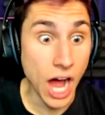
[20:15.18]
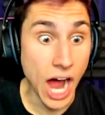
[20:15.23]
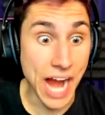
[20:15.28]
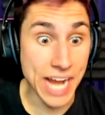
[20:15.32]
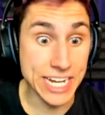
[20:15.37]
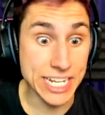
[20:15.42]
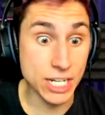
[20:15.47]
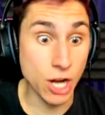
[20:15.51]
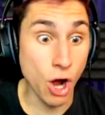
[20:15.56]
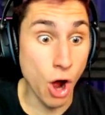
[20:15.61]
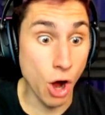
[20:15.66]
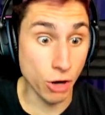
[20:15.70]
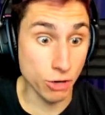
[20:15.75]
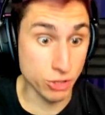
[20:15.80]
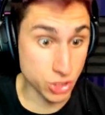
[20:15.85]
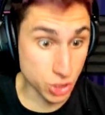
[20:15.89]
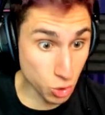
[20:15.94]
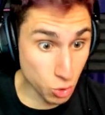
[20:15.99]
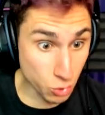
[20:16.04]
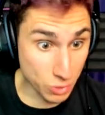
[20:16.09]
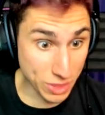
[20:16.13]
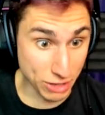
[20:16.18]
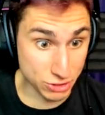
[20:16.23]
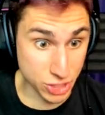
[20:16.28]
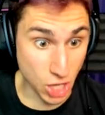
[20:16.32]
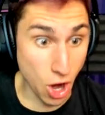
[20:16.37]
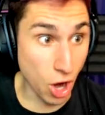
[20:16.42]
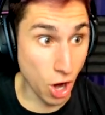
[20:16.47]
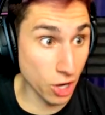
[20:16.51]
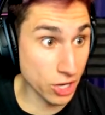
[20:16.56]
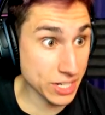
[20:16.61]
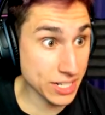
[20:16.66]
I need hearts. Ooh, there's
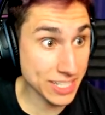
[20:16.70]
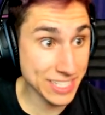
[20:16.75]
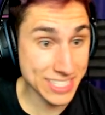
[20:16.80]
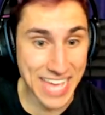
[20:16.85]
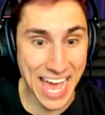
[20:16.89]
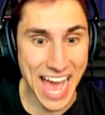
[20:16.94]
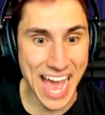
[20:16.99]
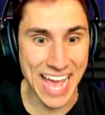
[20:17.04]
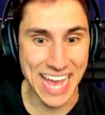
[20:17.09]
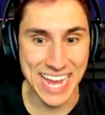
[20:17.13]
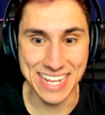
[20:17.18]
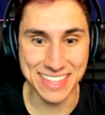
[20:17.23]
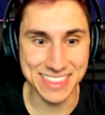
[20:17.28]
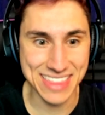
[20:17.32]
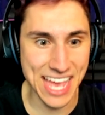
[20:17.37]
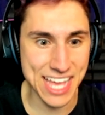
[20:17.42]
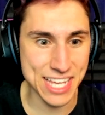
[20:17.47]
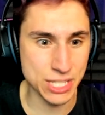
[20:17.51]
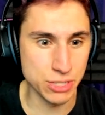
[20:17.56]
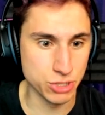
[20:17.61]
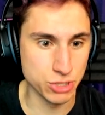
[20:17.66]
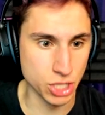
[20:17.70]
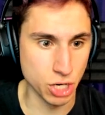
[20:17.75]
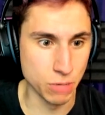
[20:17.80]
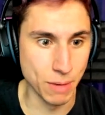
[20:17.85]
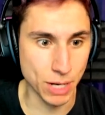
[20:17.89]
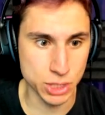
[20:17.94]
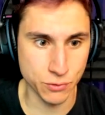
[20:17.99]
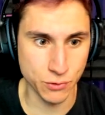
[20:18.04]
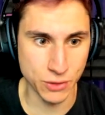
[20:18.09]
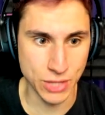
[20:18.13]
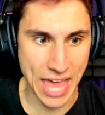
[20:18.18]
a heart. Yay. Thank you so
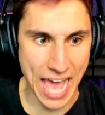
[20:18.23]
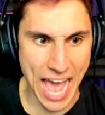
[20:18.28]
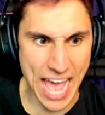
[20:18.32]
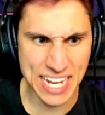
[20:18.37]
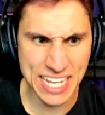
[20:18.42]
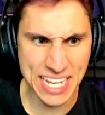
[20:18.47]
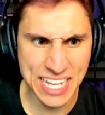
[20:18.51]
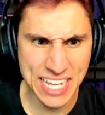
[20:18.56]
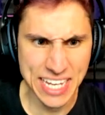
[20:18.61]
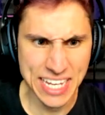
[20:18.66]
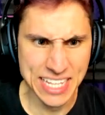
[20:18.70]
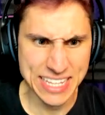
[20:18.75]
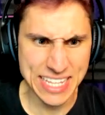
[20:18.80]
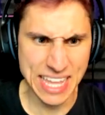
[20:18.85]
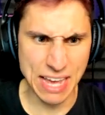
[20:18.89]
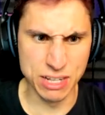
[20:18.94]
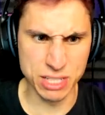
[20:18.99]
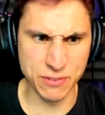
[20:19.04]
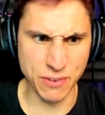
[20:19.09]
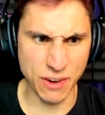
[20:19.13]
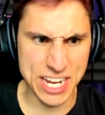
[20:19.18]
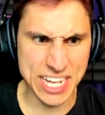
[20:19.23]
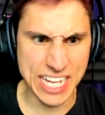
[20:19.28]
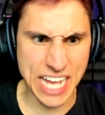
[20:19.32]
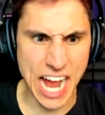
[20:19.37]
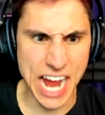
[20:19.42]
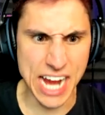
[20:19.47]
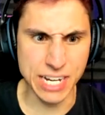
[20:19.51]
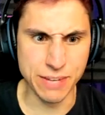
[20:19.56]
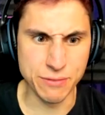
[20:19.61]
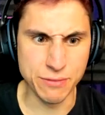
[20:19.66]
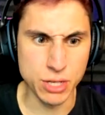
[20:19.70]
much for that. That was very
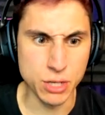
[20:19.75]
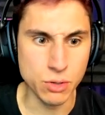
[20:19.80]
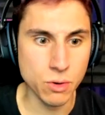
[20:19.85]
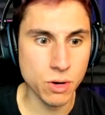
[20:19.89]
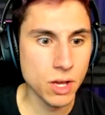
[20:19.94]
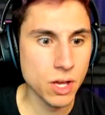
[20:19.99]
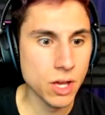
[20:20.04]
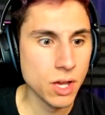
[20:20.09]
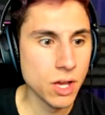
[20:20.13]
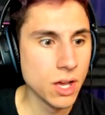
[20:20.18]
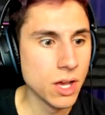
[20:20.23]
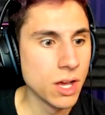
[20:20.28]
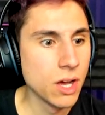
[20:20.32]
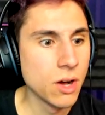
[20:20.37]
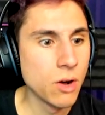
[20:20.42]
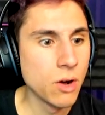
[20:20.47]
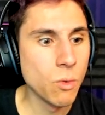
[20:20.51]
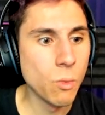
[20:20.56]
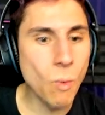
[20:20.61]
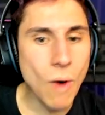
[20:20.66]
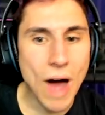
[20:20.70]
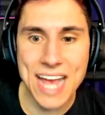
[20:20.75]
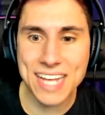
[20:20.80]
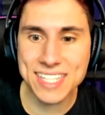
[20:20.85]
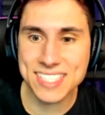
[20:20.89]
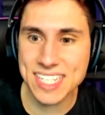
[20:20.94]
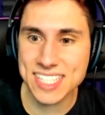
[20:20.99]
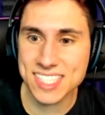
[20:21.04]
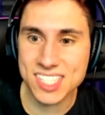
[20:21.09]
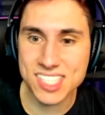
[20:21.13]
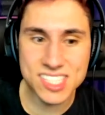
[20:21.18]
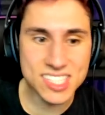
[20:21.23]
kind of you. Why is
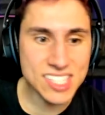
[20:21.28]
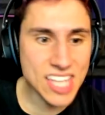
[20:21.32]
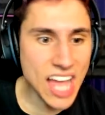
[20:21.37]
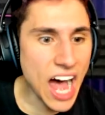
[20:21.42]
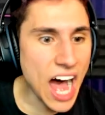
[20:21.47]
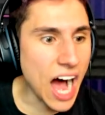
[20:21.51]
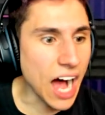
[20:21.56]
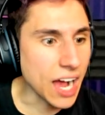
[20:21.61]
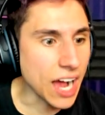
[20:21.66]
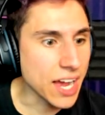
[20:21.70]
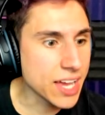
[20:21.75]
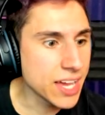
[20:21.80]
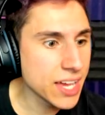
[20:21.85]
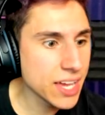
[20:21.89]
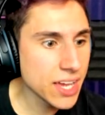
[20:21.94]
it stuck?